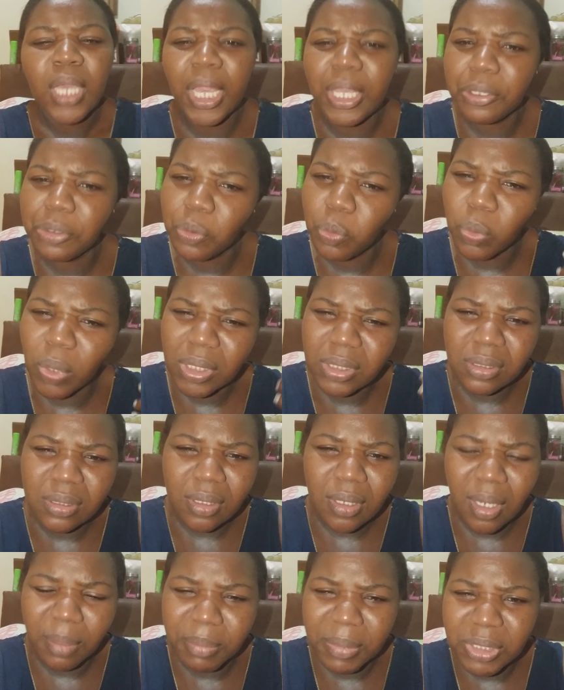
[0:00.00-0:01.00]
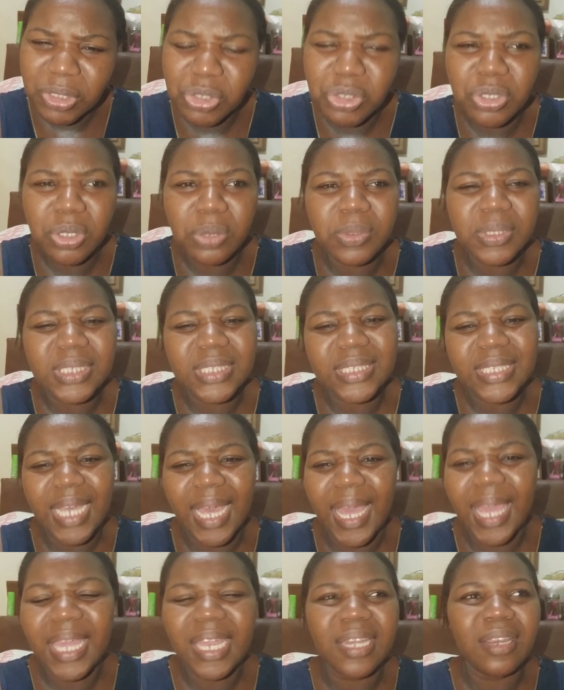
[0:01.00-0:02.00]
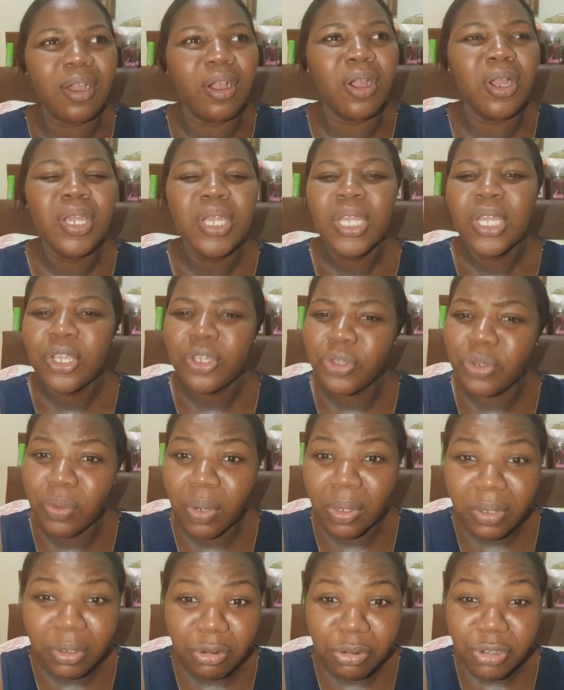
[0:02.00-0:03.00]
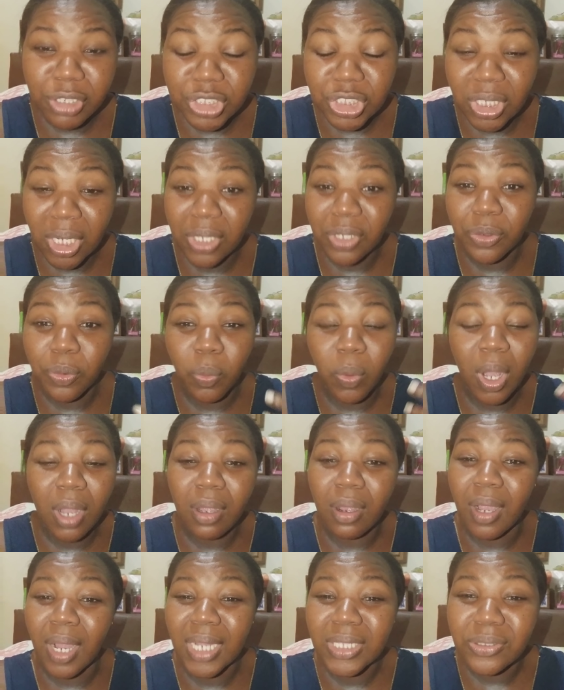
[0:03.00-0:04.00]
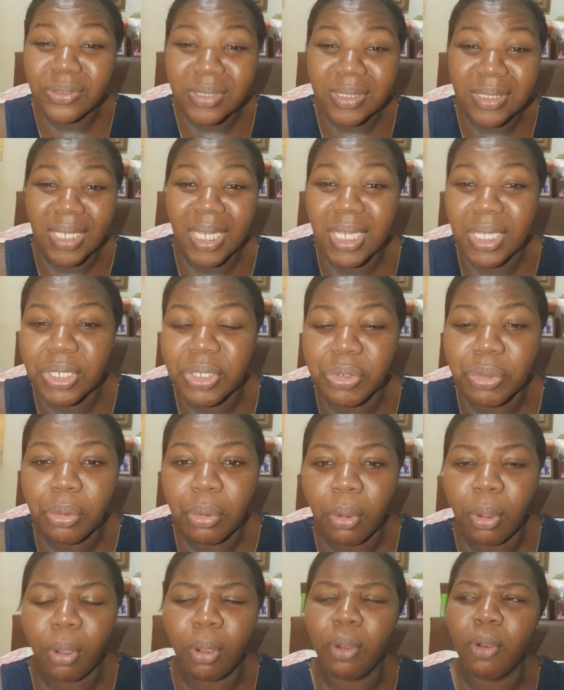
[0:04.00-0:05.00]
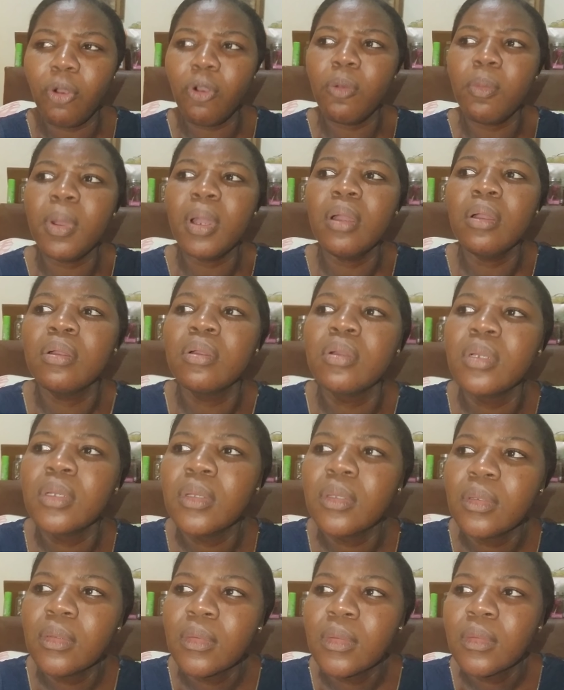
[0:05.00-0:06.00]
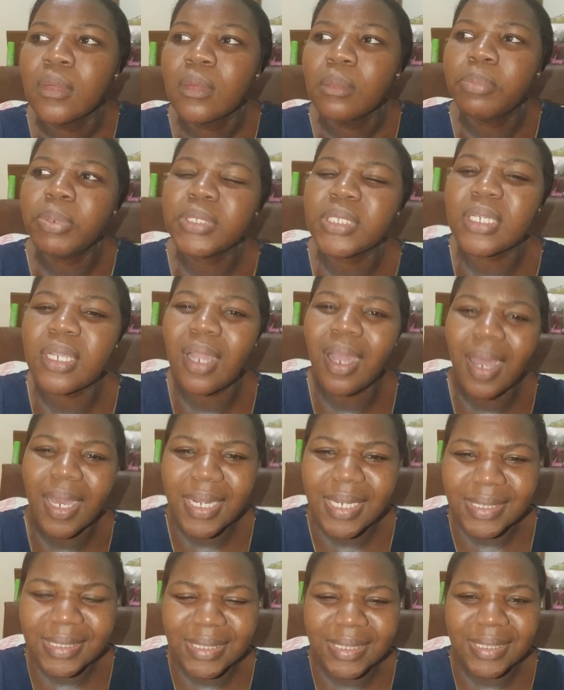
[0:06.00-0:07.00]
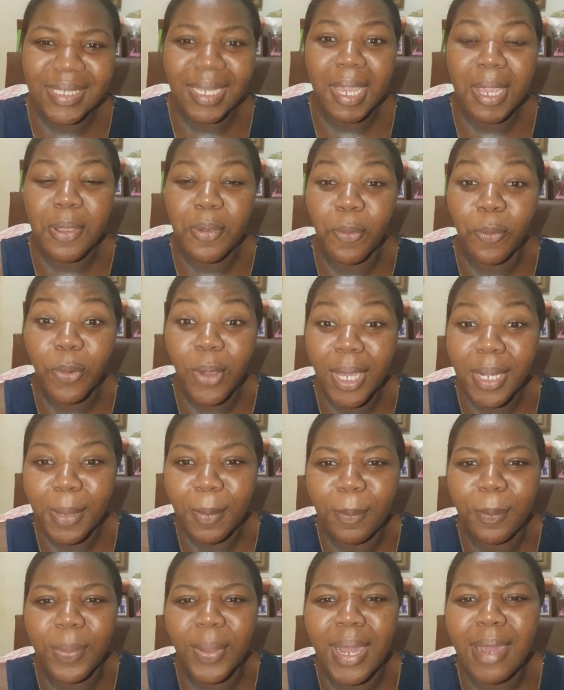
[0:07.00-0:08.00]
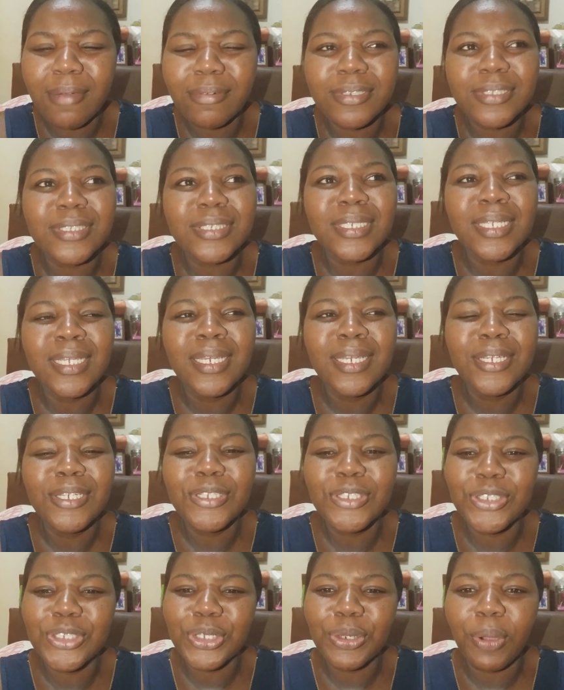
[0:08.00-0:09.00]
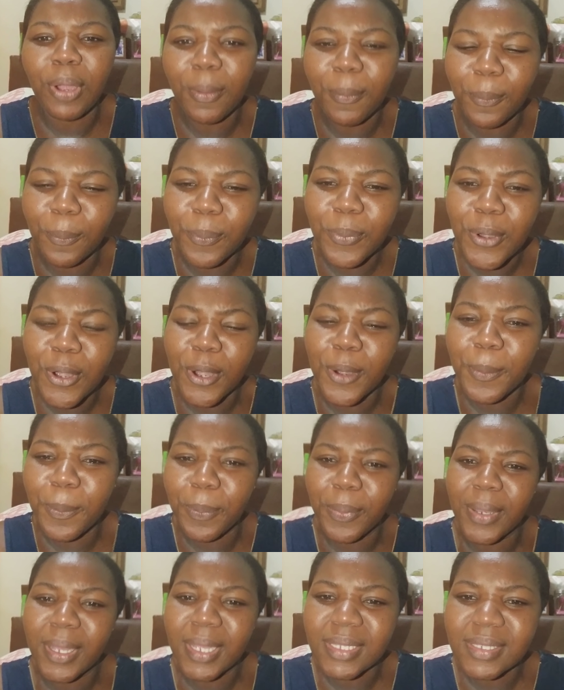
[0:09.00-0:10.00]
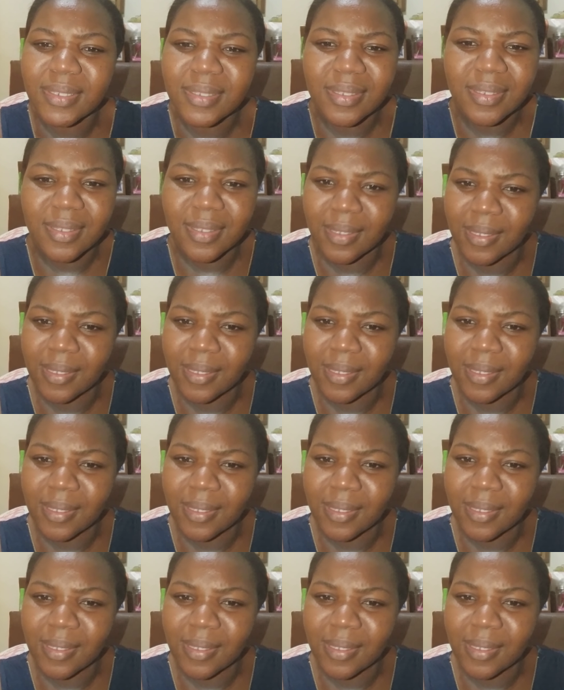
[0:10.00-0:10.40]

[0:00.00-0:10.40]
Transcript: And you want to commit suicide or you are a Christian and you want God to take you home. But God is saying, what about your purpose?